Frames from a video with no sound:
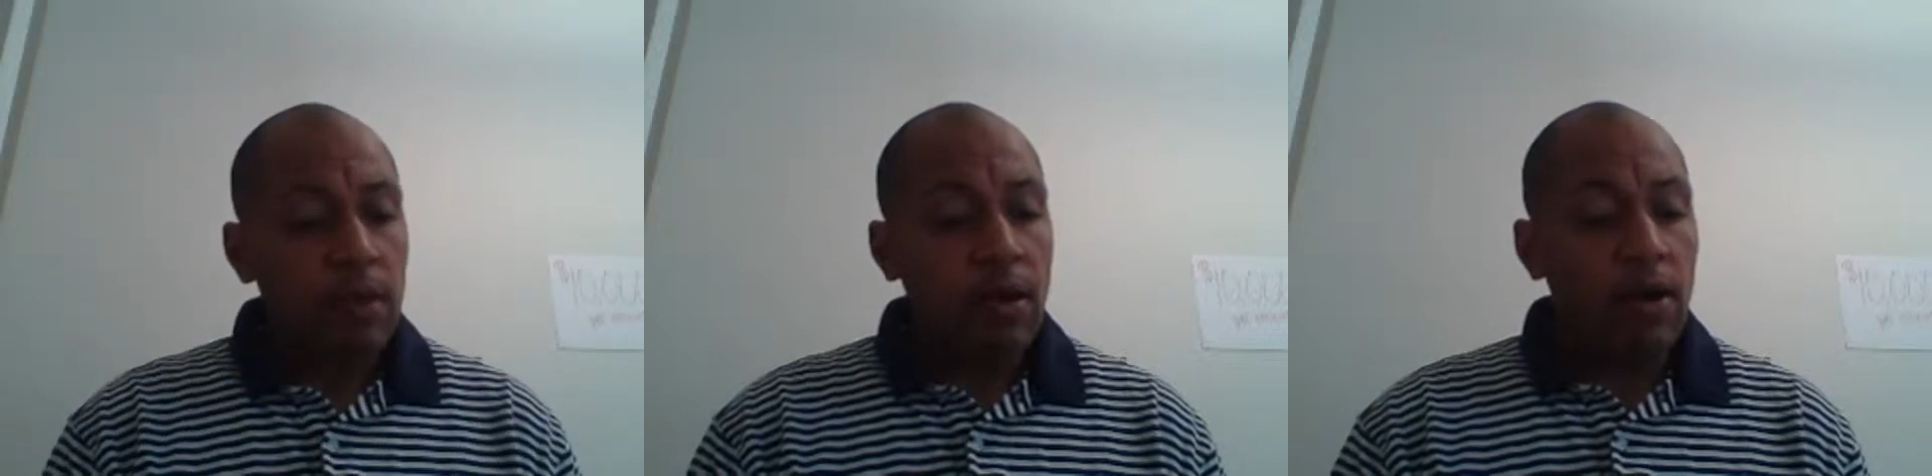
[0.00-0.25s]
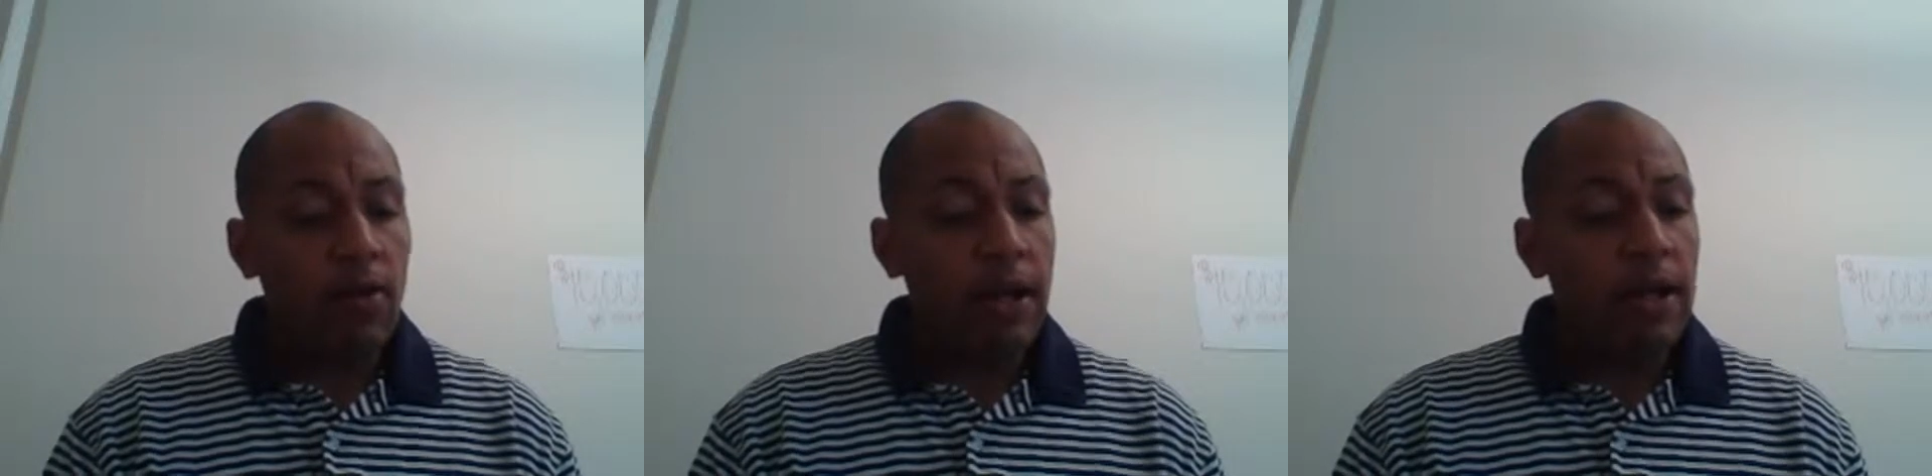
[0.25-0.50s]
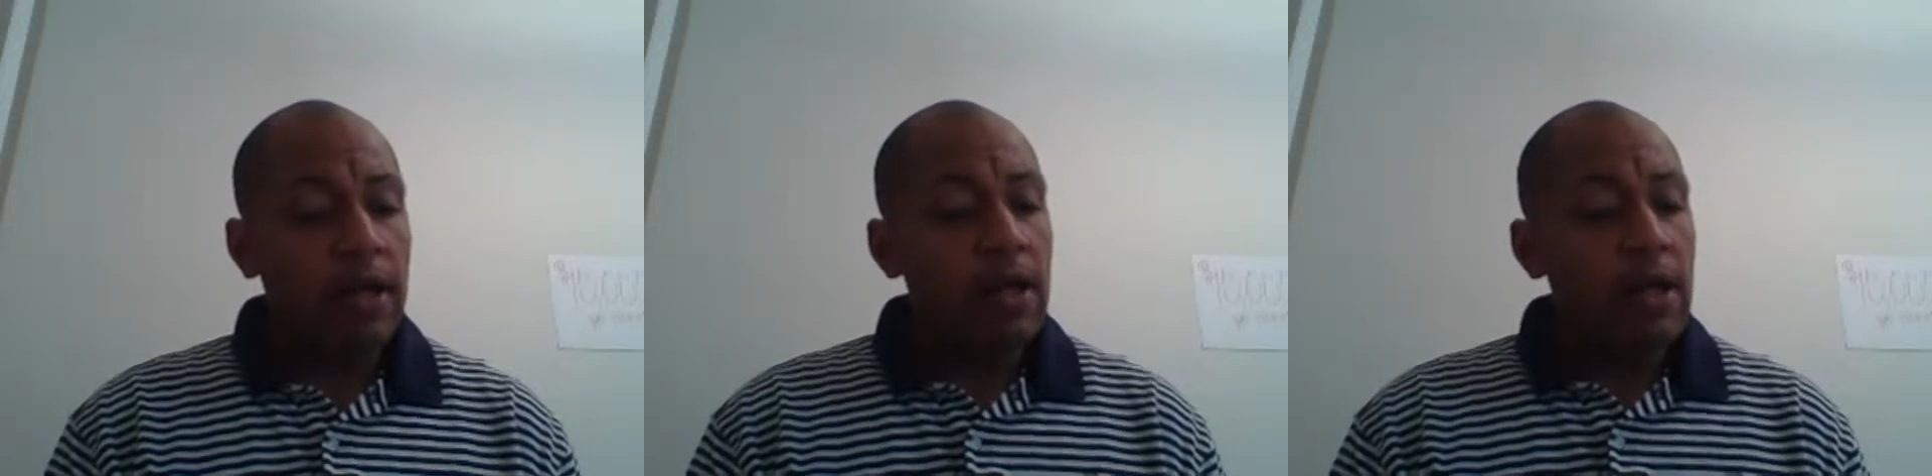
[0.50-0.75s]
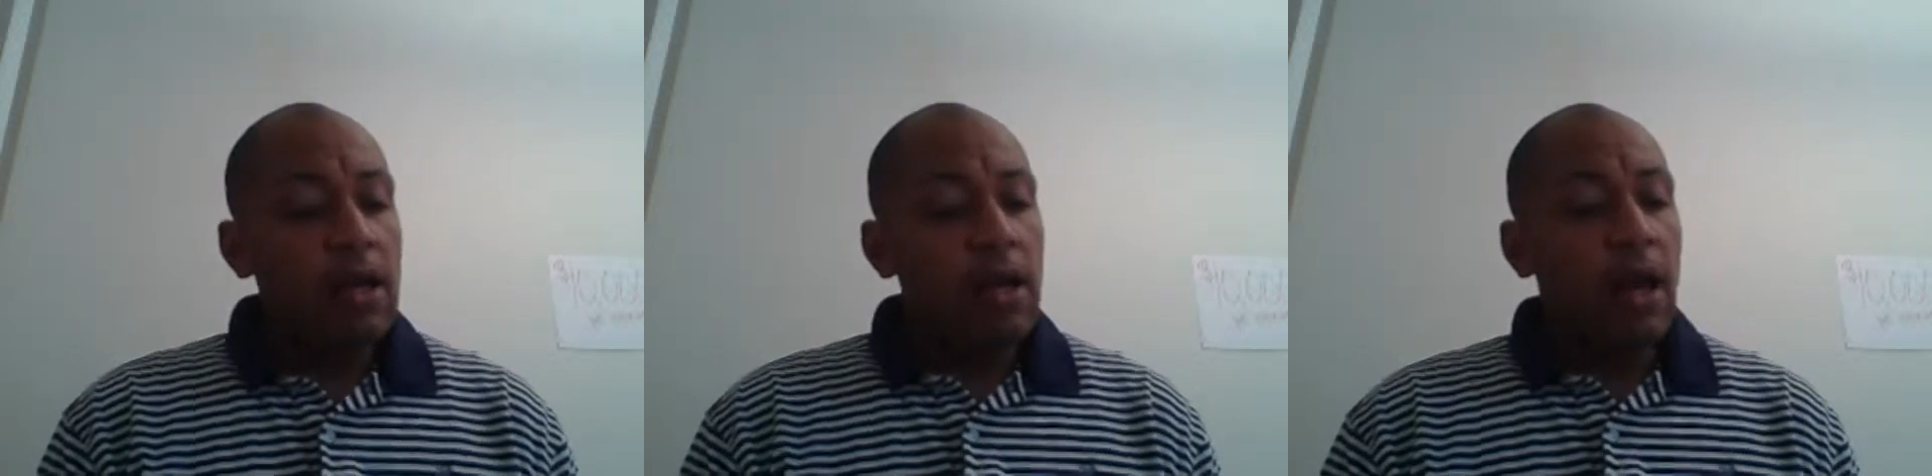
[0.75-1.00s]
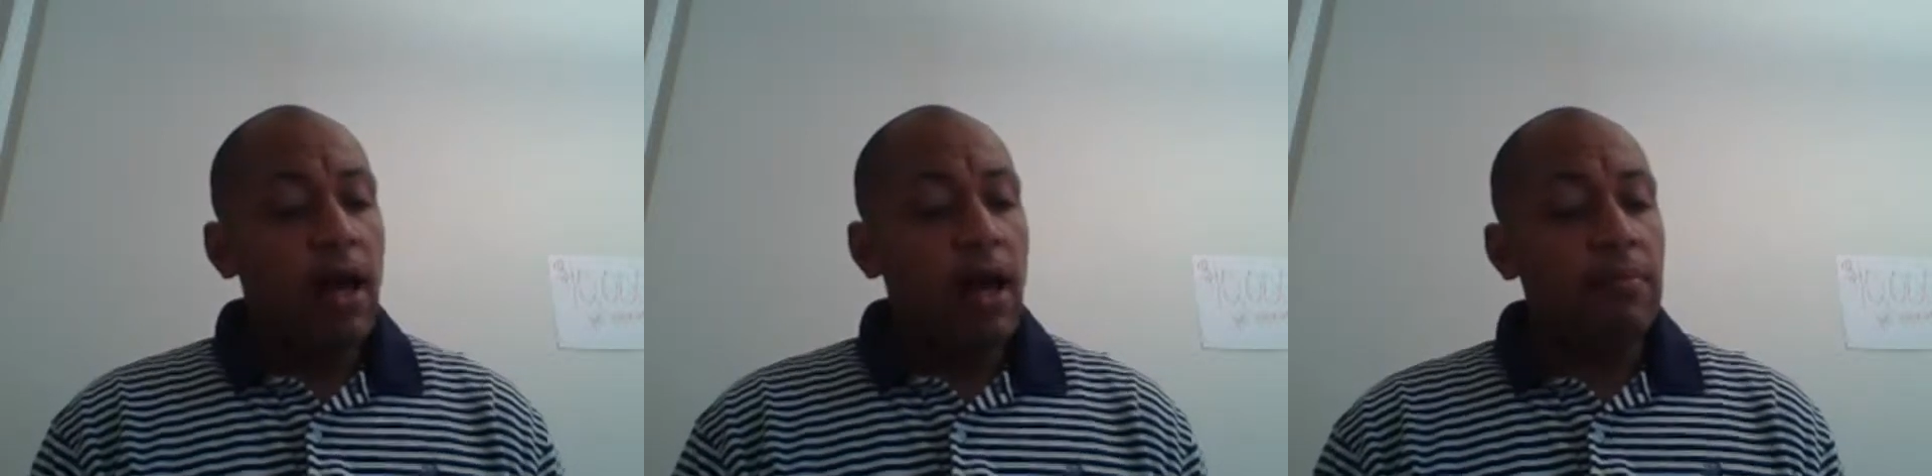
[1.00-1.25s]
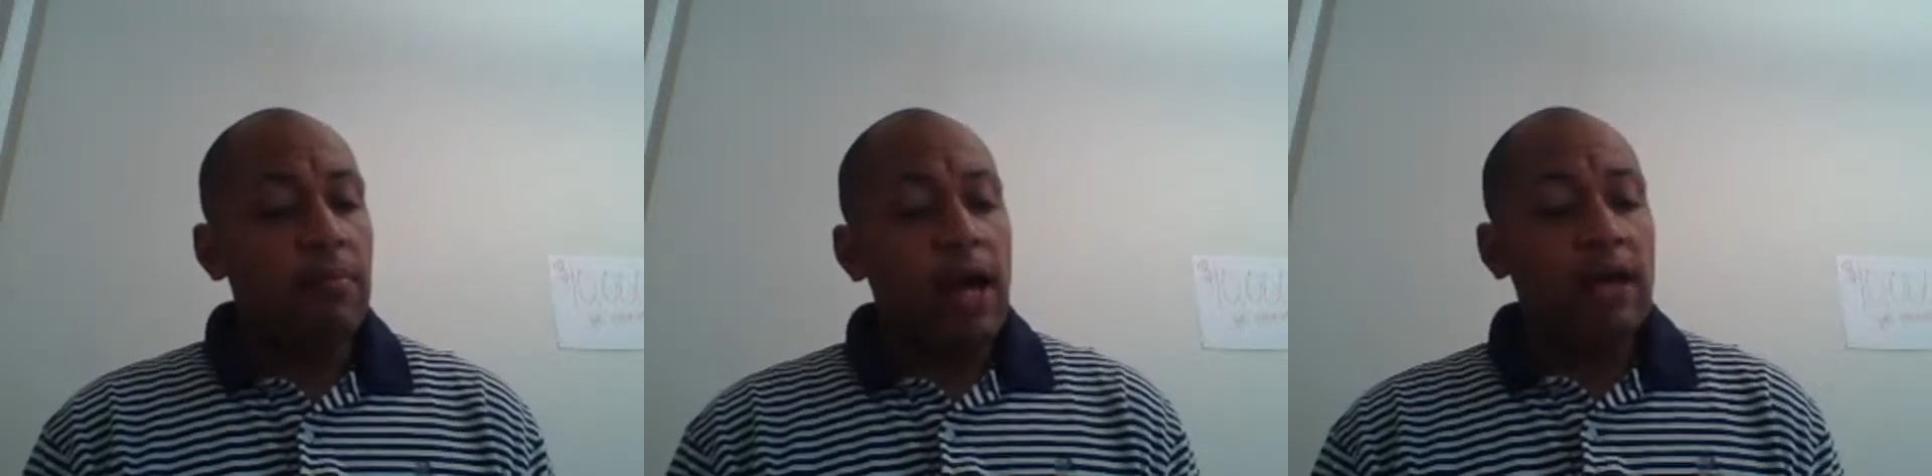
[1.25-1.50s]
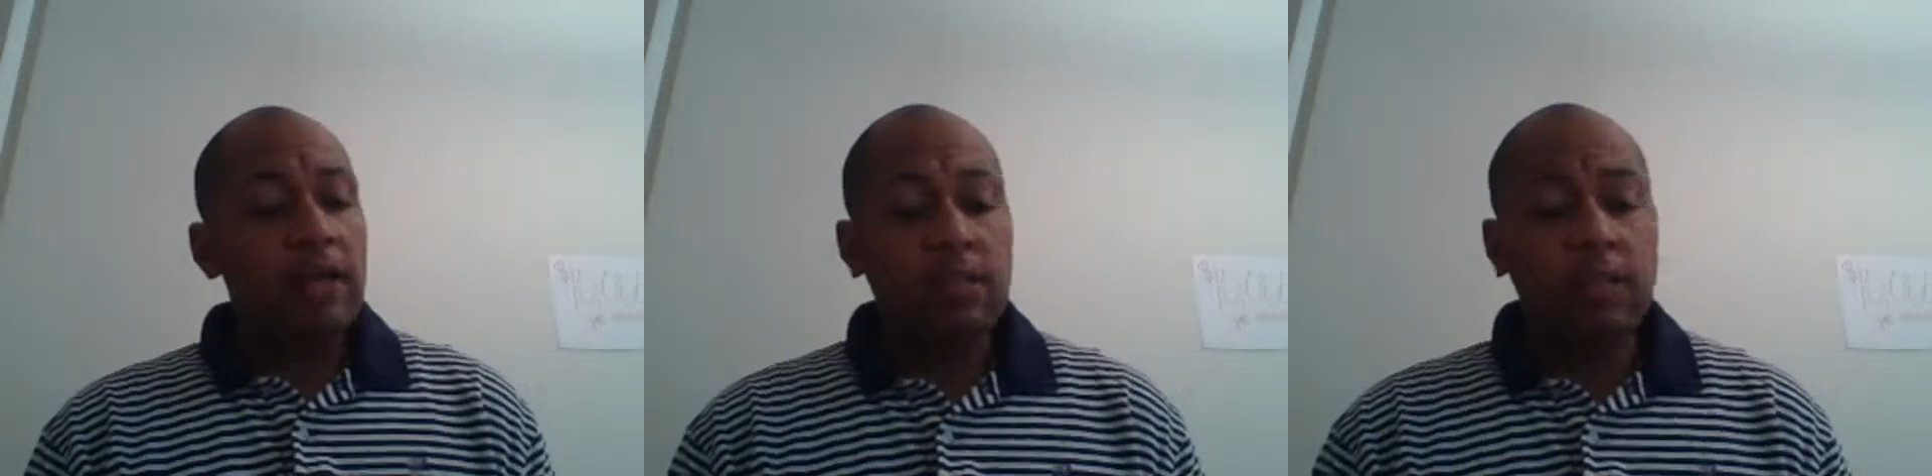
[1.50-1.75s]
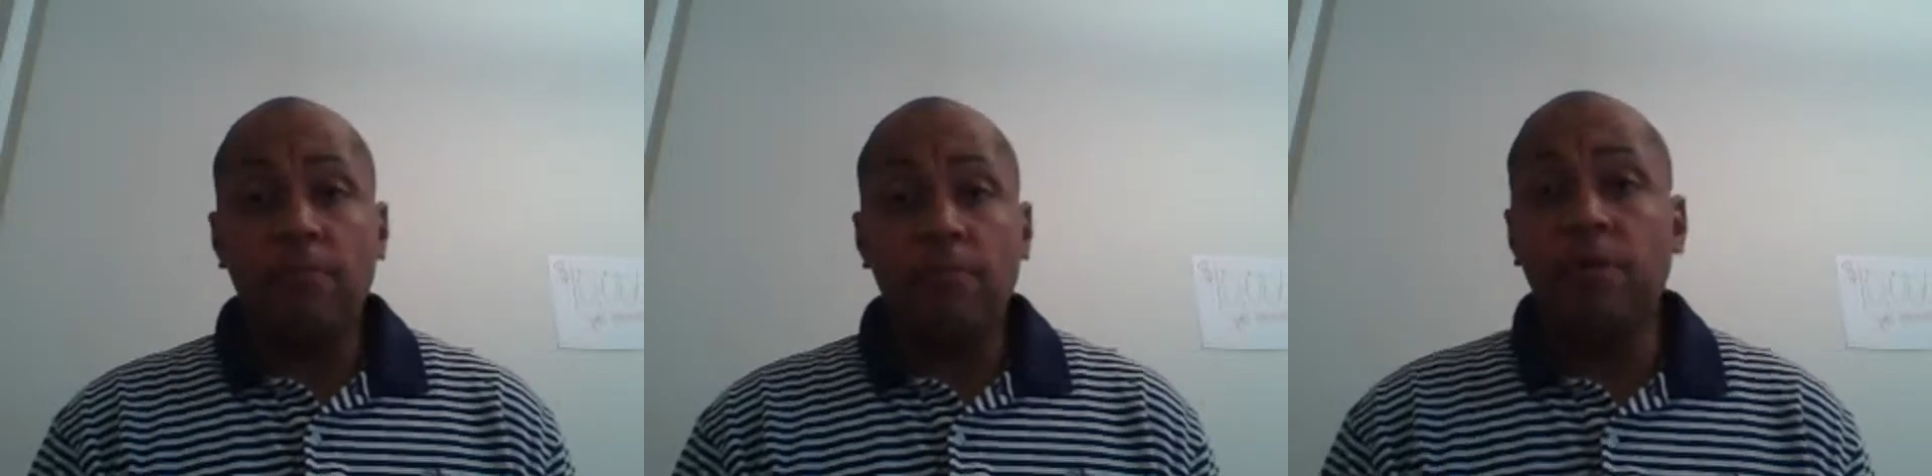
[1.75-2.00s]
All right. How to
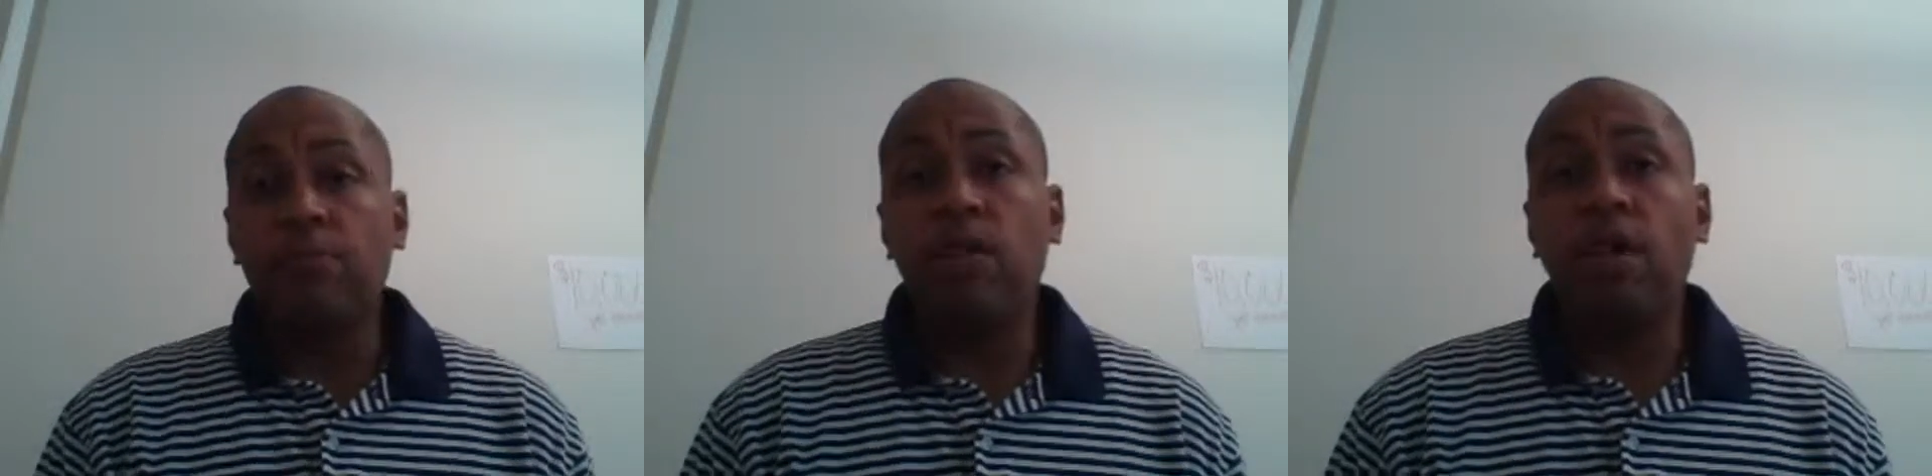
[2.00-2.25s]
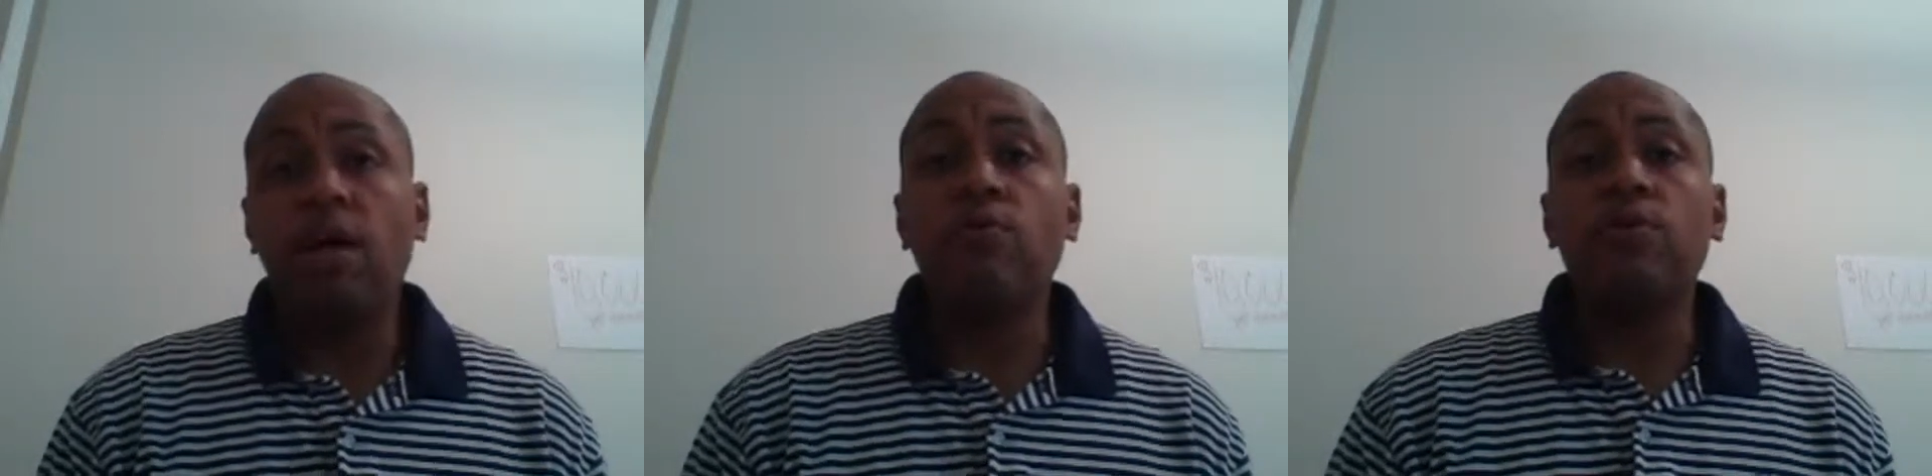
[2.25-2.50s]
sign people up.